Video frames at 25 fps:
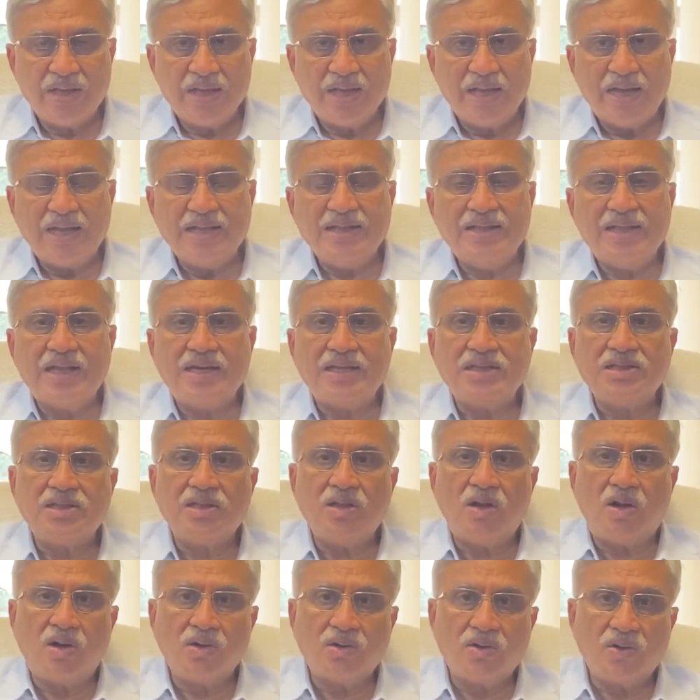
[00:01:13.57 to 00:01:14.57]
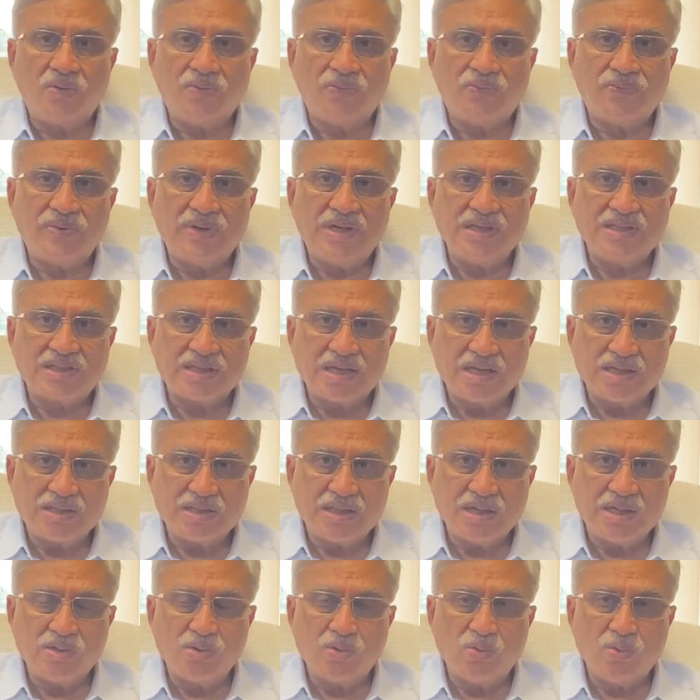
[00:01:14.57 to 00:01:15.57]
And there is a lot of
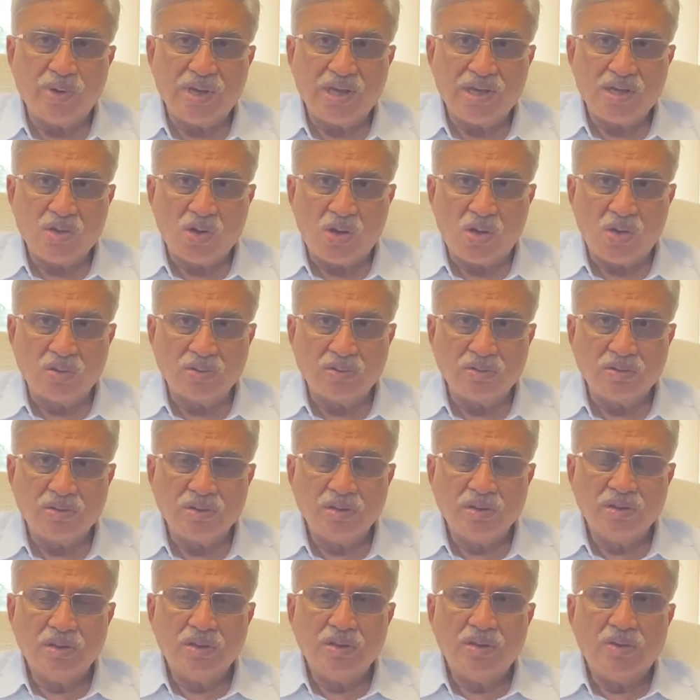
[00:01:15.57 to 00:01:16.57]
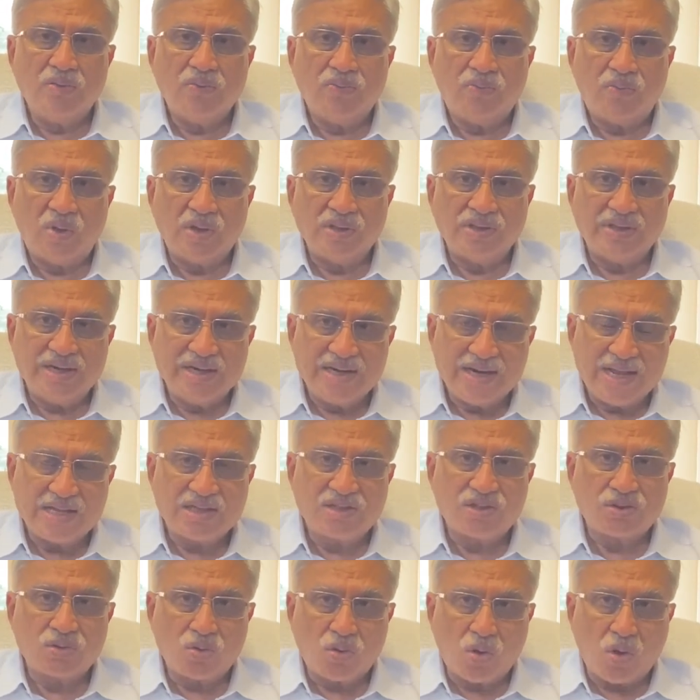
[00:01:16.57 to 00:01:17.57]
discussion going on for the
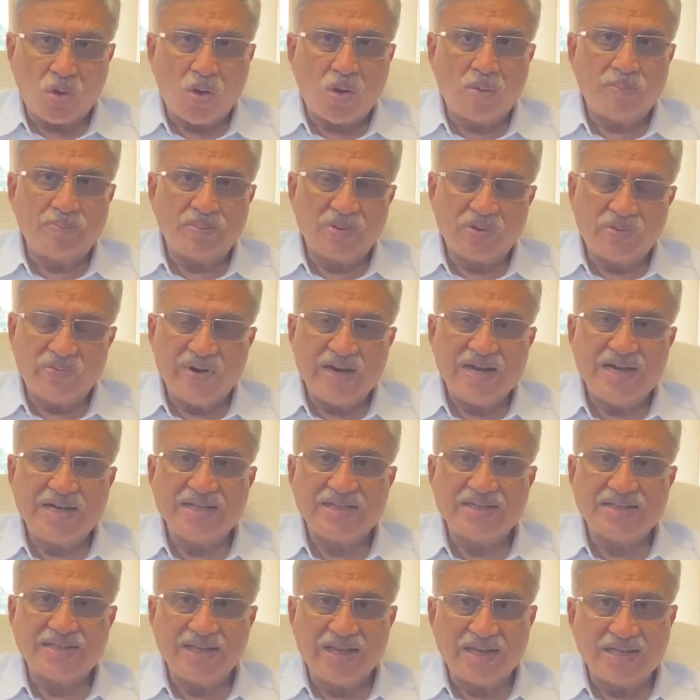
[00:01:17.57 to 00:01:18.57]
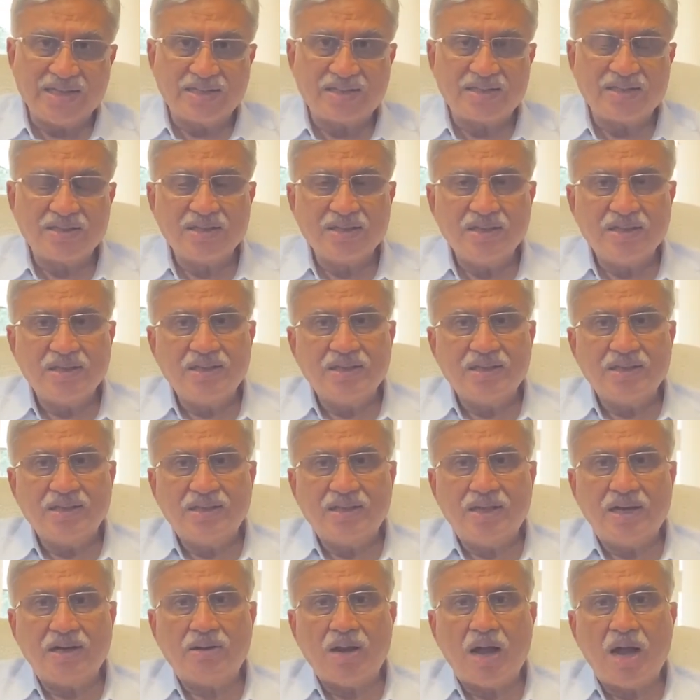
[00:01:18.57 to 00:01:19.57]
next COP26
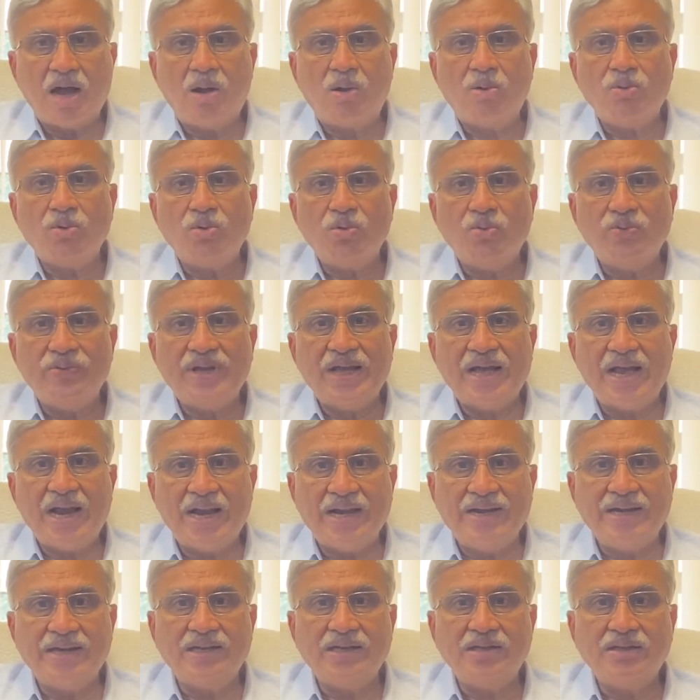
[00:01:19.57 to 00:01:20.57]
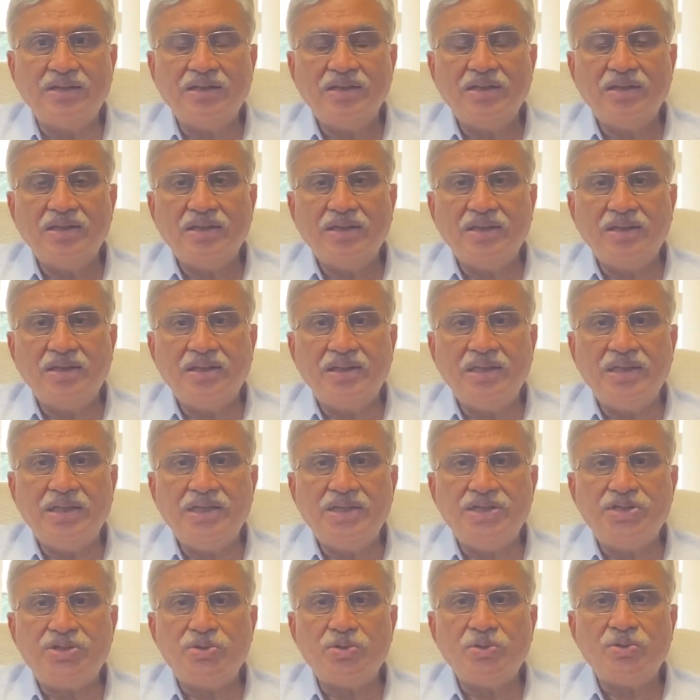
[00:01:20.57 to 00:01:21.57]
that how do we handle the
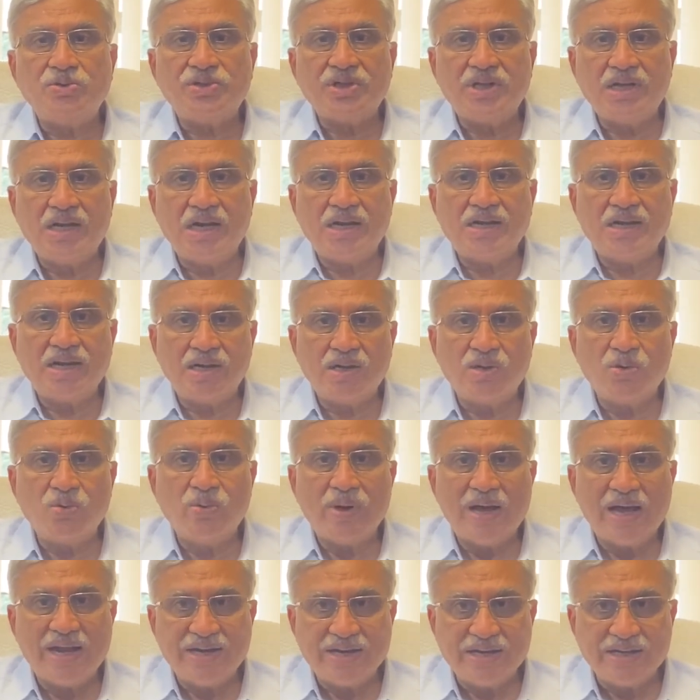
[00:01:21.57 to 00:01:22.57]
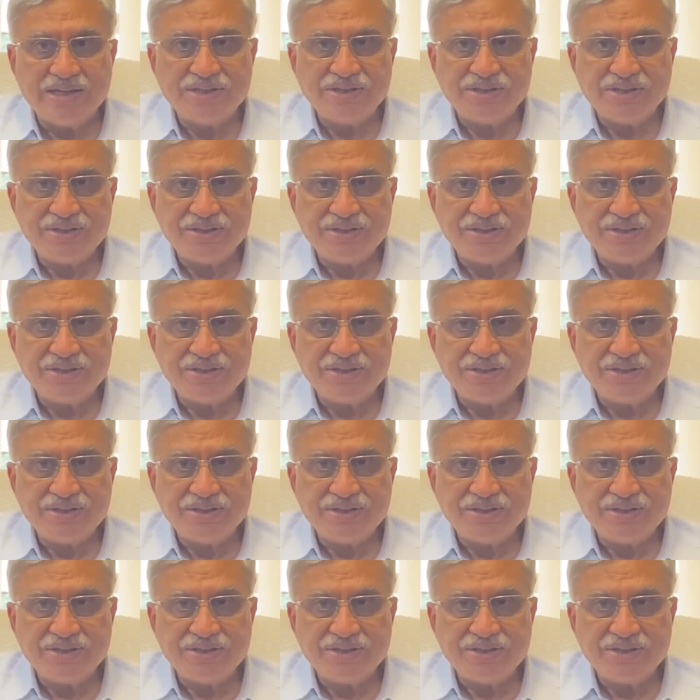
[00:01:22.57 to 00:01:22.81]
issues related to energy.